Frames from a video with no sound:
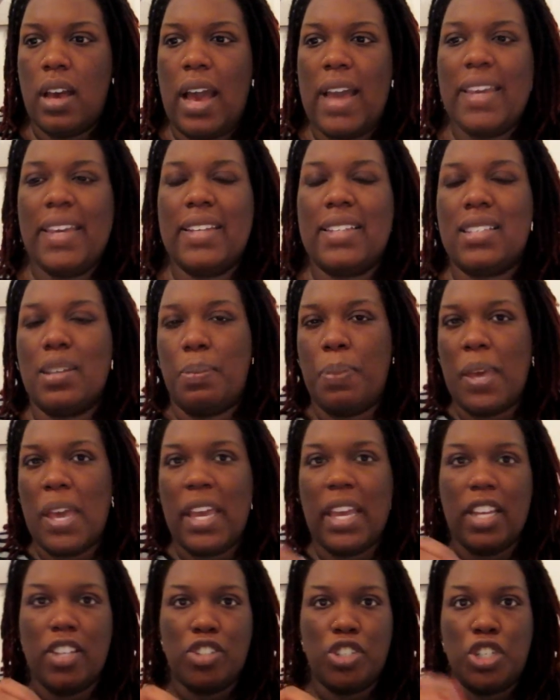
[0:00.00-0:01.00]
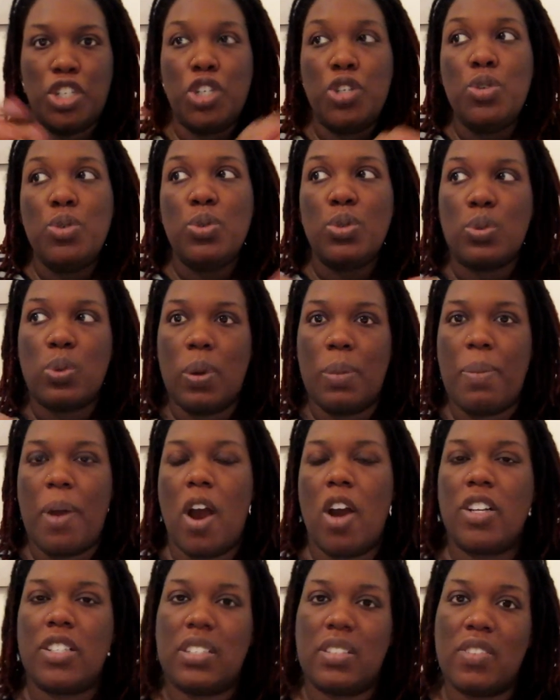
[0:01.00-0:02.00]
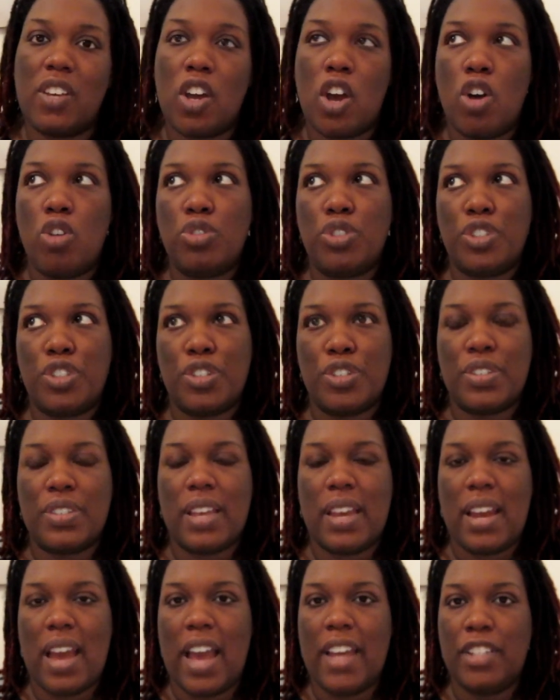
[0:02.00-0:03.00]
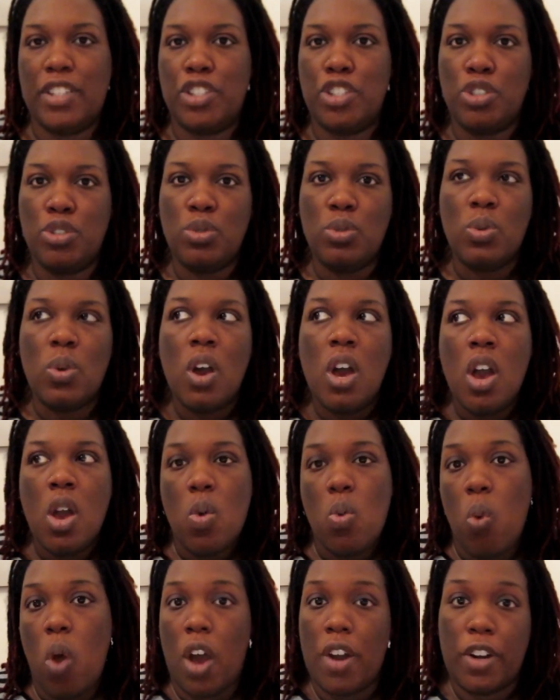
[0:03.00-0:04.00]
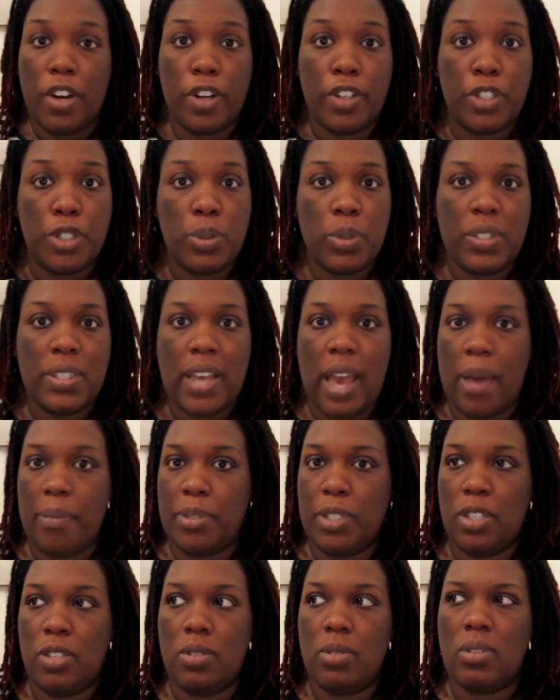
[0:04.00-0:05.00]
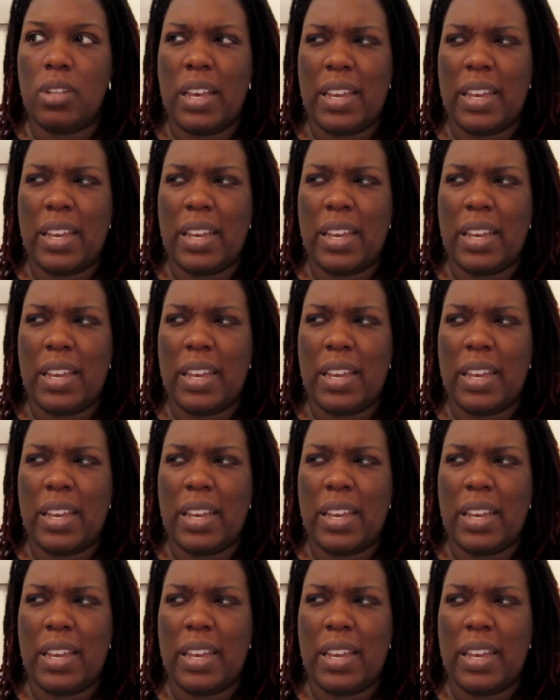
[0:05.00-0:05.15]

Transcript: I get to pick and choose what parts of the cultures that I do want her to adapt to.